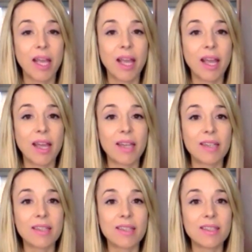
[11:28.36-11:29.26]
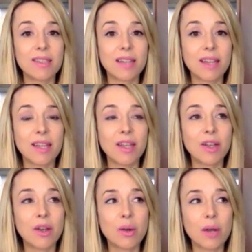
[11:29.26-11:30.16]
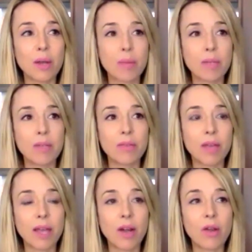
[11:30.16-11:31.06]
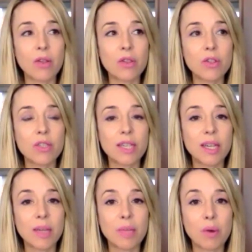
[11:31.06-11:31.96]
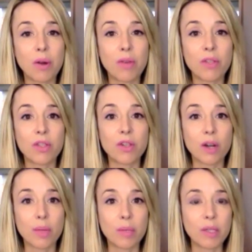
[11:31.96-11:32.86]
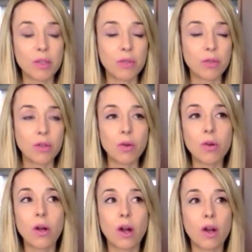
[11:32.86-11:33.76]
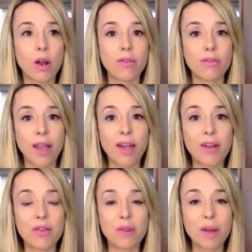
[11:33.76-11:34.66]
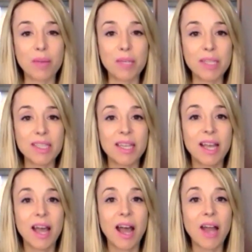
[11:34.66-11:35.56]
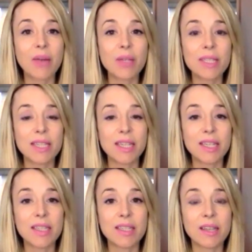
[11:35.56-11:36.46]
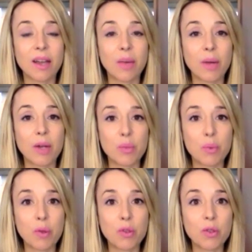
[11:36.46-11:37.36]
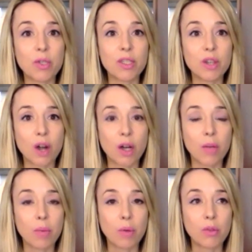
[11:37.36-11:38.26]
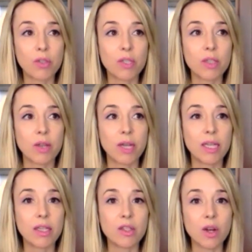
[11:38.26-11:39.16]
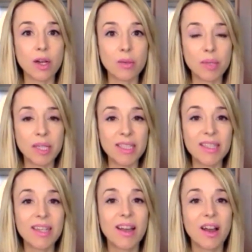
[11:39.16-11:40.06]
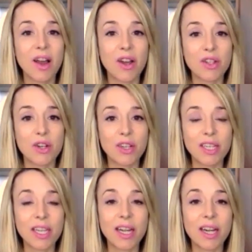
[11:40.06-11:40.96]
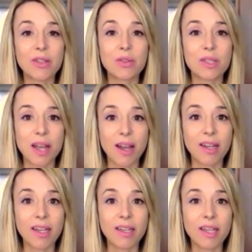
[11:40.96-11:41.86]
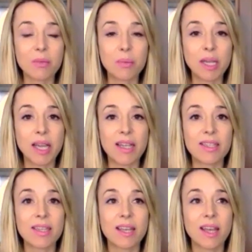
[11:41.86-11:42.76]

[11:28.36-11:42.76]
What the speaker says: and I think goat, I believe, and also just eating more of the dark meat. So if you are not a fan of red meat, I always eat, when I do poultry, dark poultry. So I eat the dark meat on turkey, and I do duck. And that's because